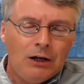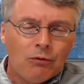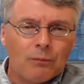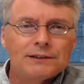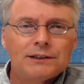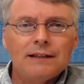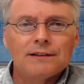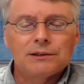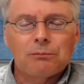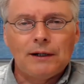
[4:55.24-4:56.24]
when we see
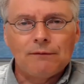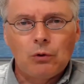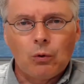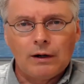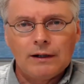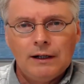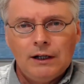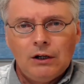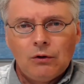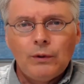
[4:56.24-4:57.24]
the Supreme Court
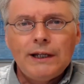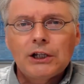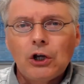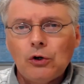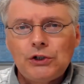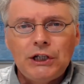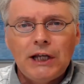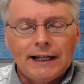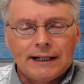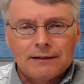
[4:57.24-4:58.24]

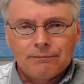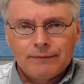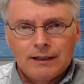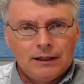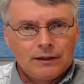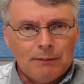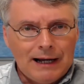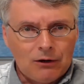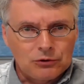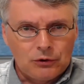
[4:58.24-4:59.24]
renegotiating the
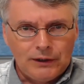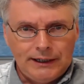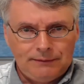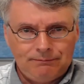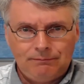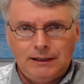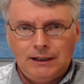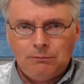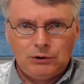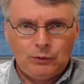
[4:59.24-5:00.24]
boundary
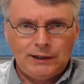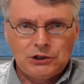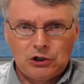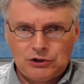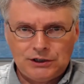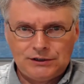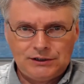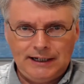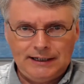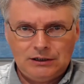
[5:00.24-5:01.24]
between church and
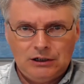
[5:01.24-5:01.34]
state.